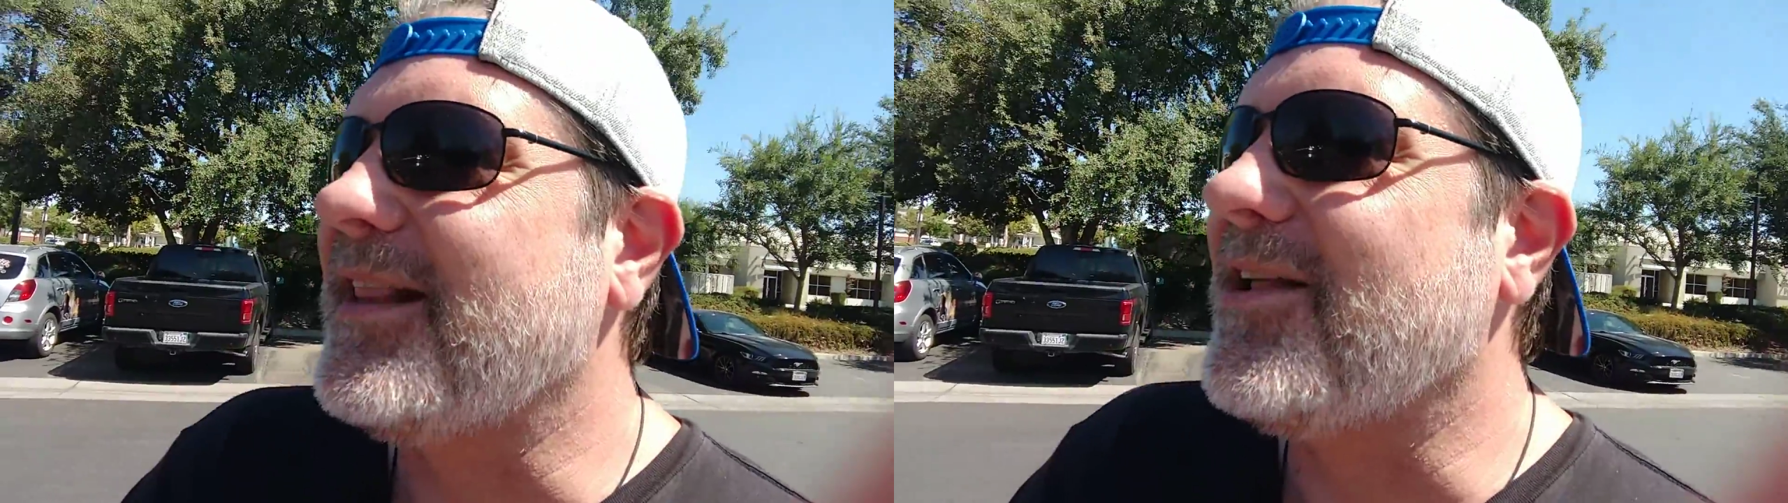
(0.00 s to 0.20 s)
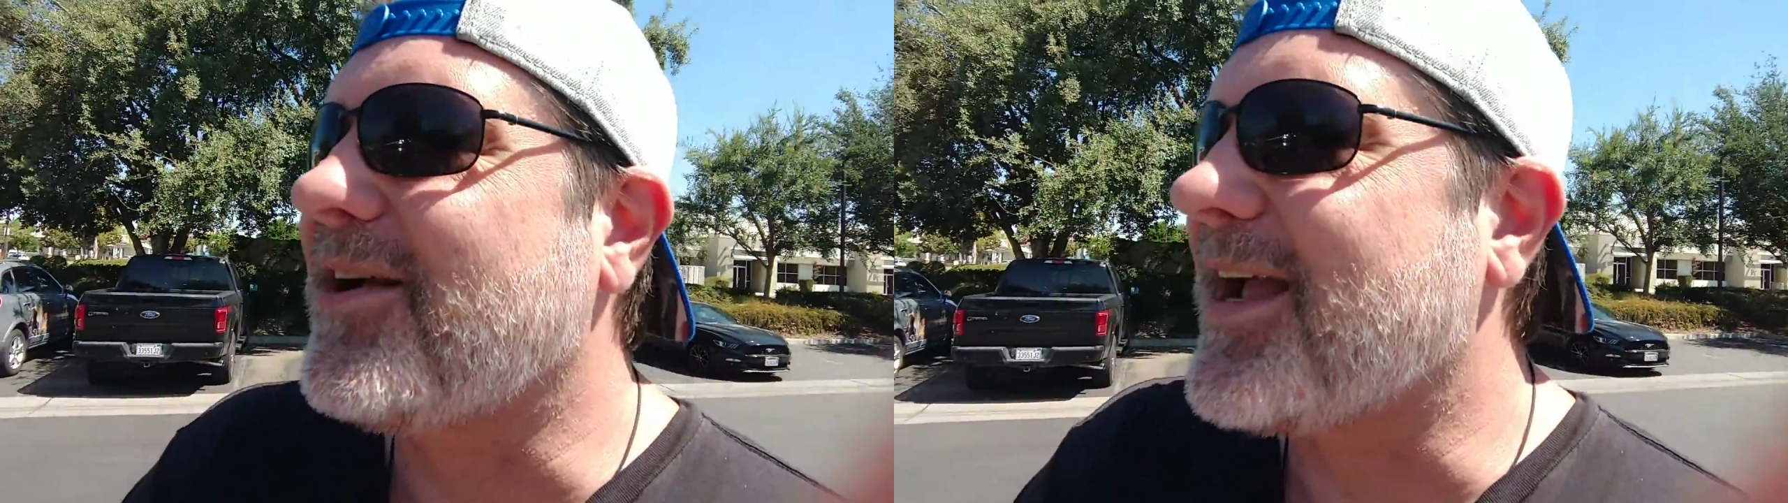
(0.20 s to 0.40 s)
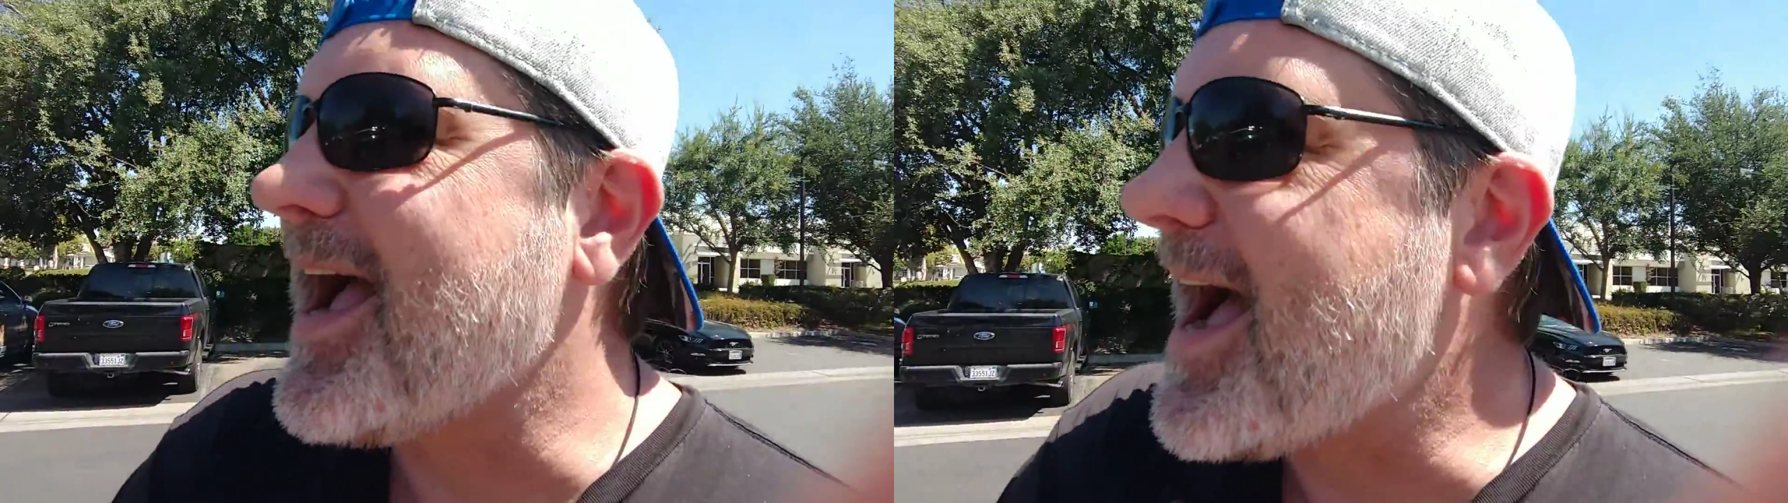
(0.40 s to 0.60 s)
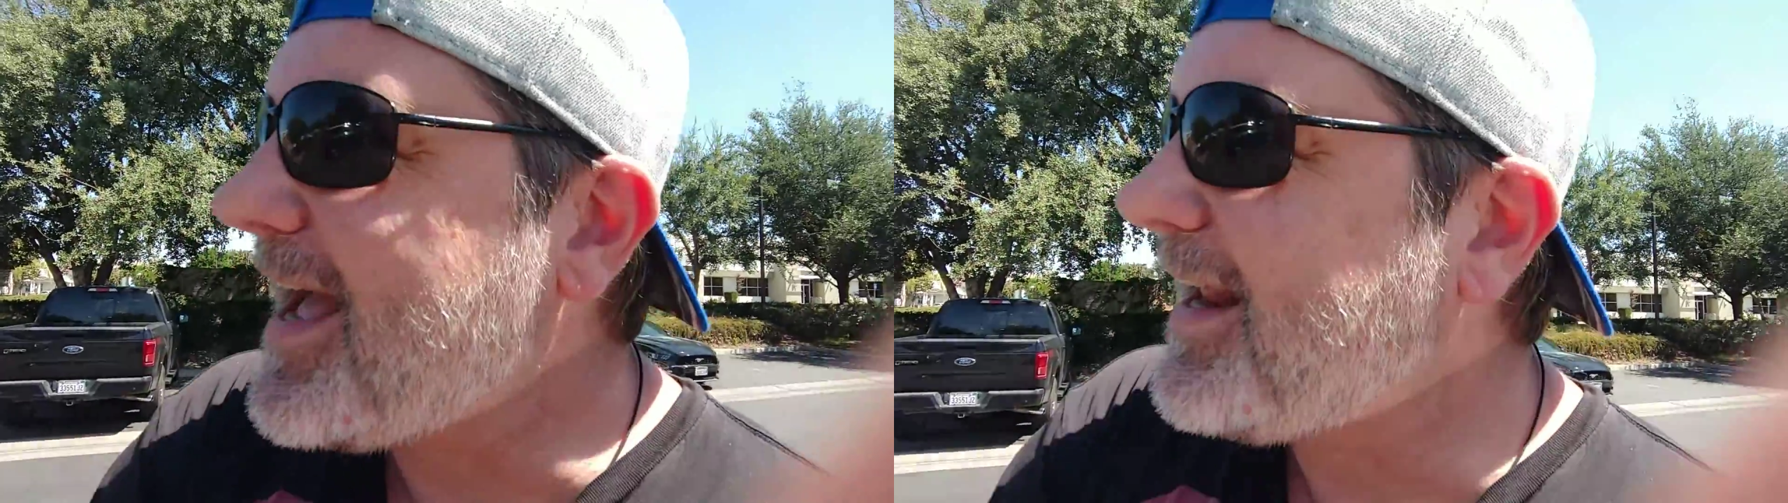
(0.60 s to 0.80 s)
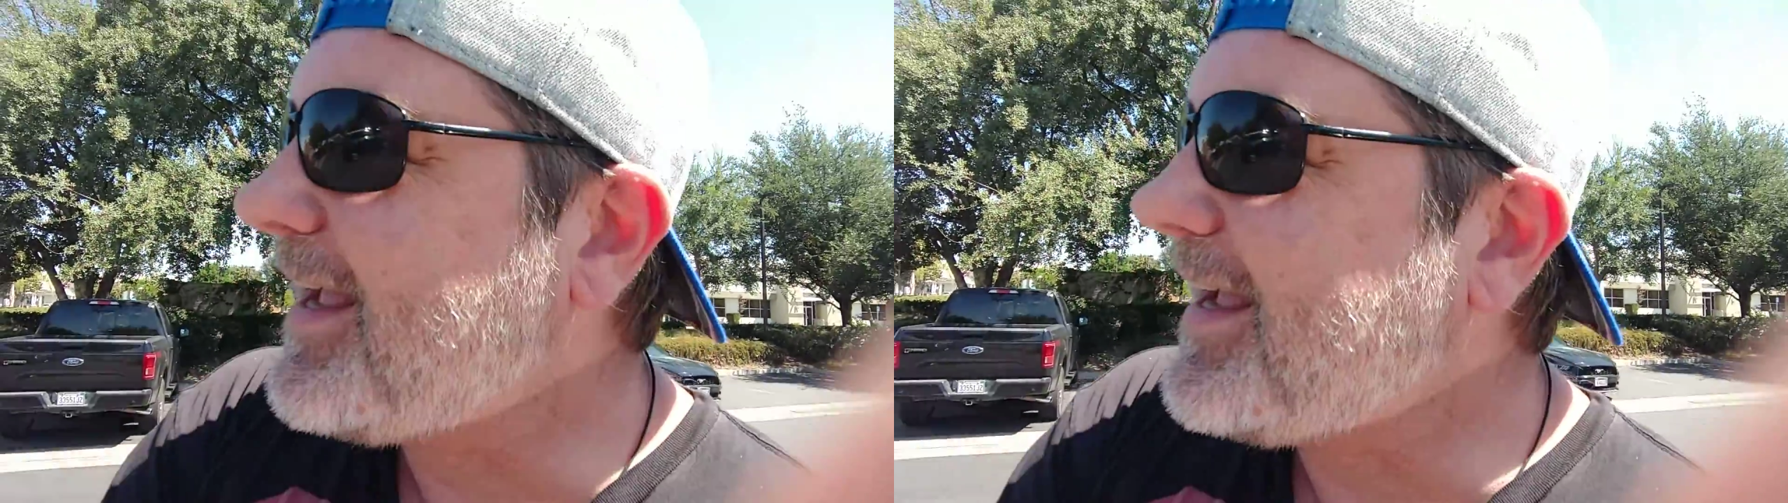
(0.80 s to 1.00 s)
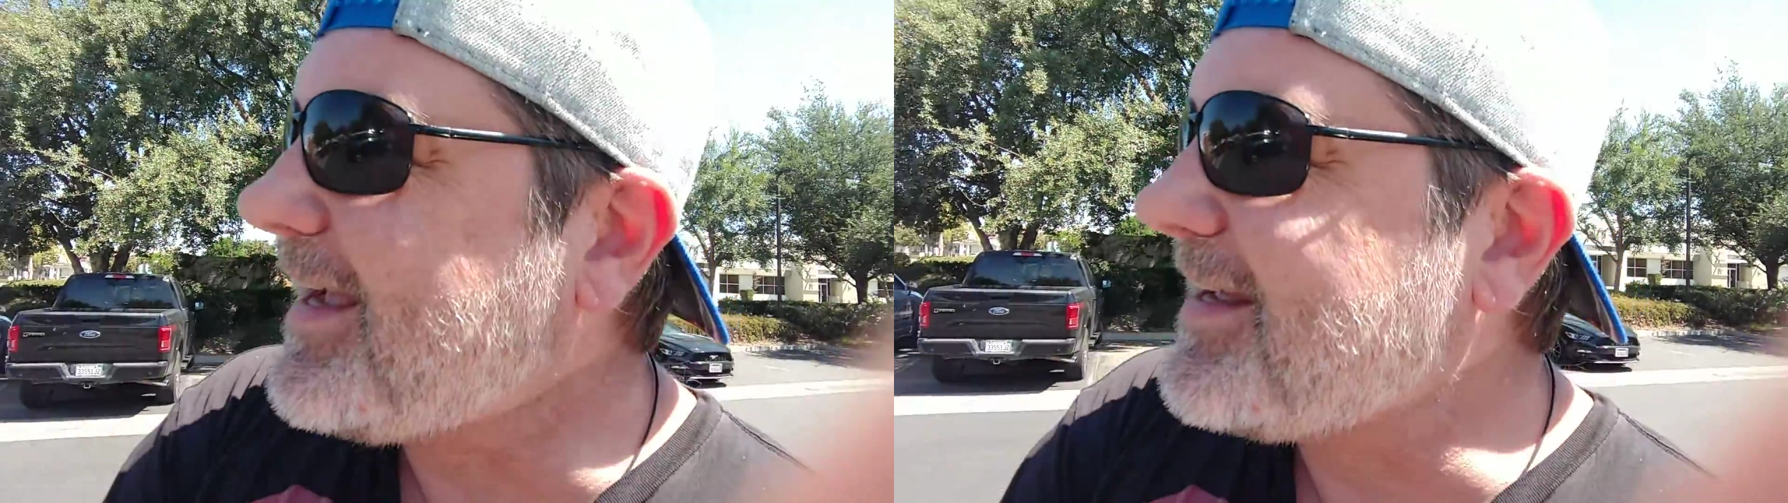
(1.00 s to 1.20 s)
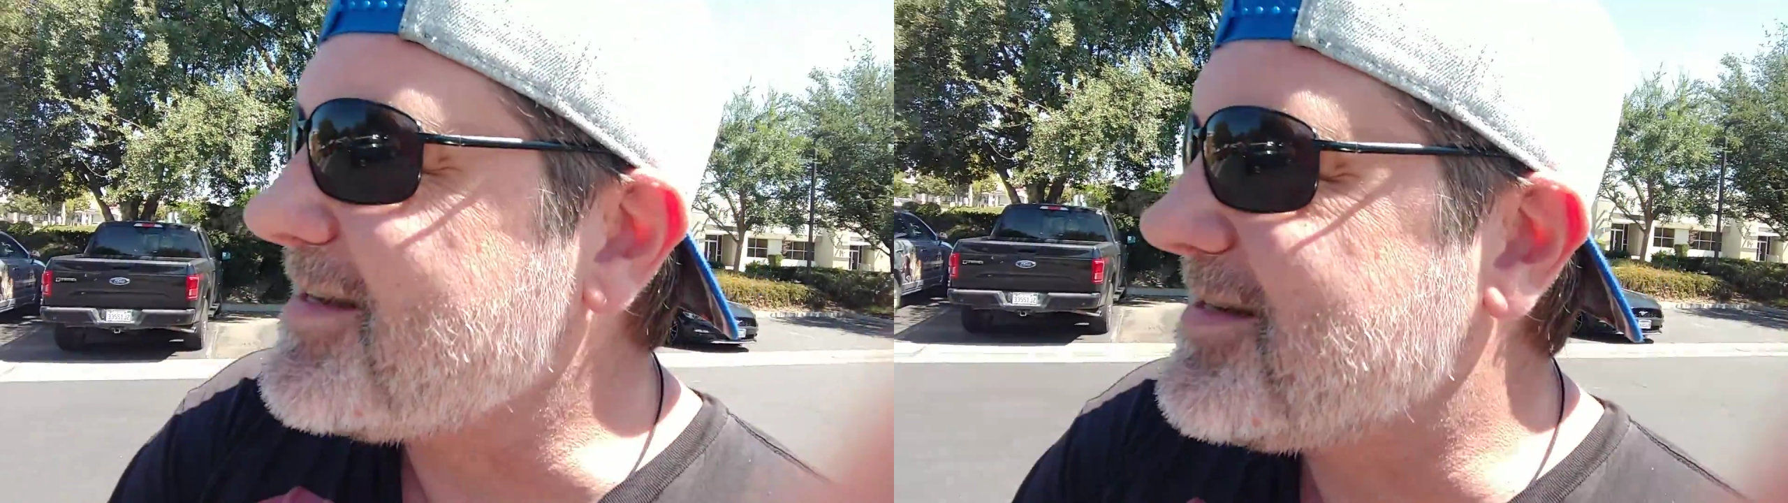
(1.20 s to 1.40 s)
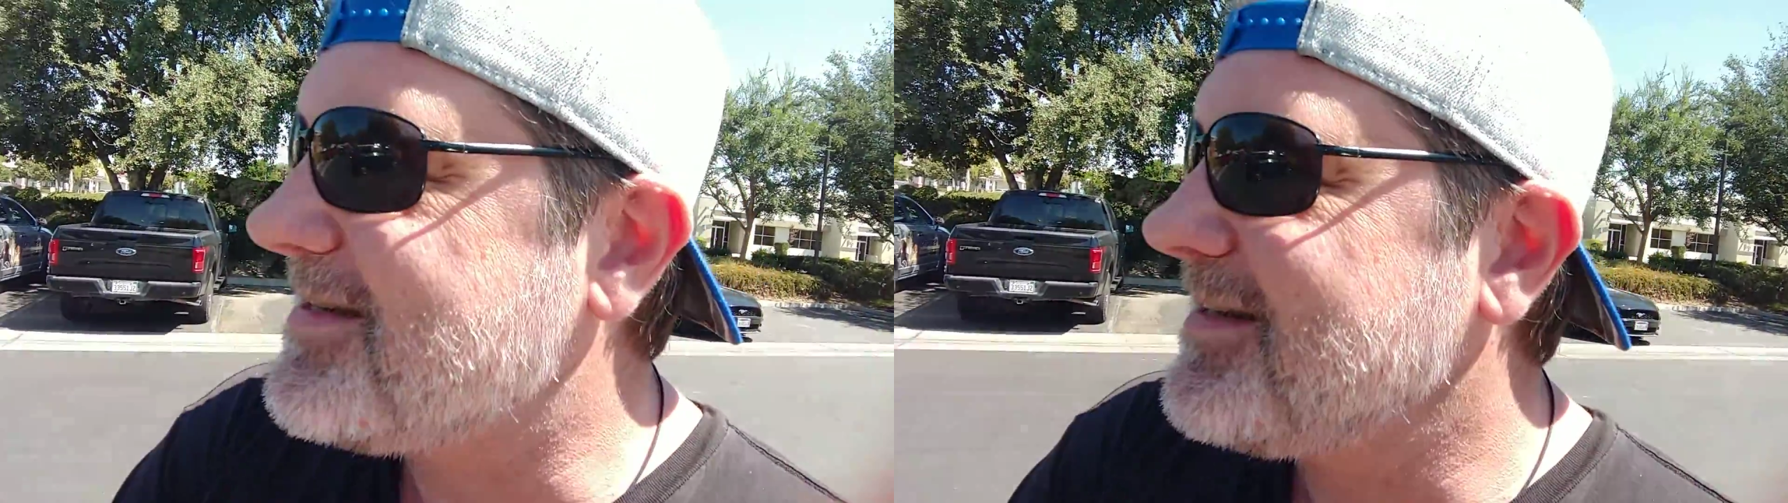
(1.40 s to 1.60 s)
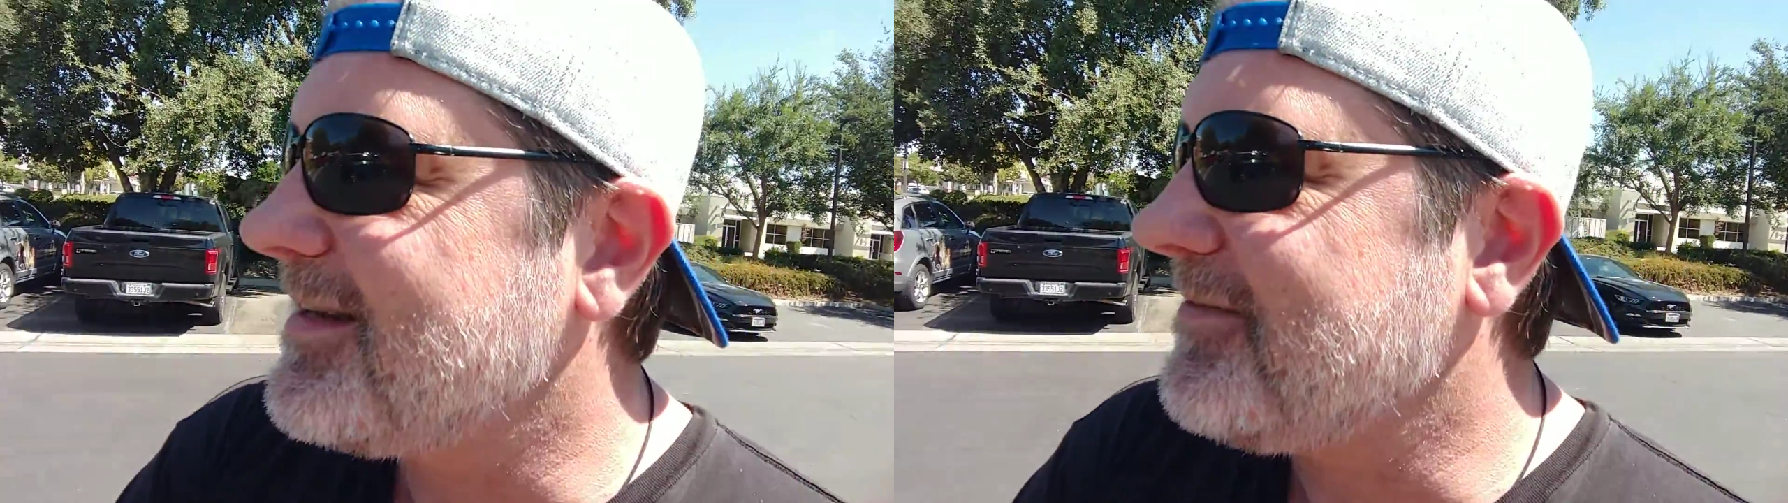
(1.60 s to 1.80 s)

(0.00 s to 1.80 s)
look at is